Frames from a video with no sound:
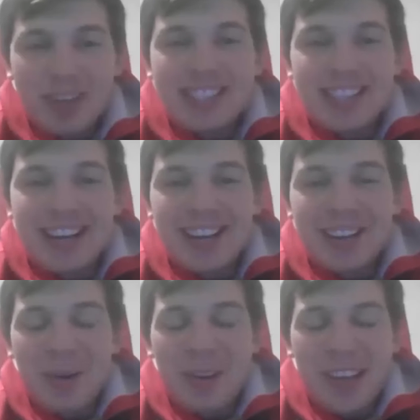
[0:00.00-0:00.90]
to
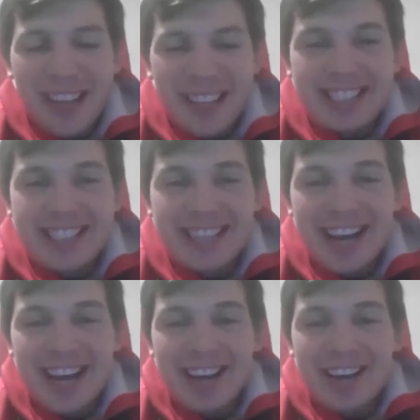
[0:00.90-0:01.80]
Cyclone
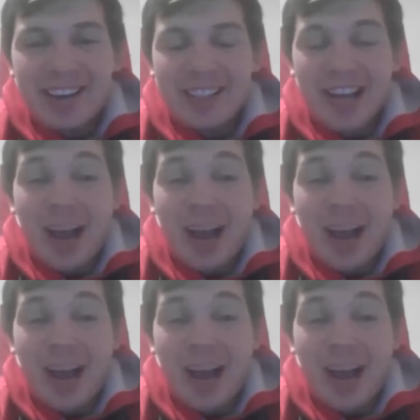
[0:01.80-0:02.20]
InCYders.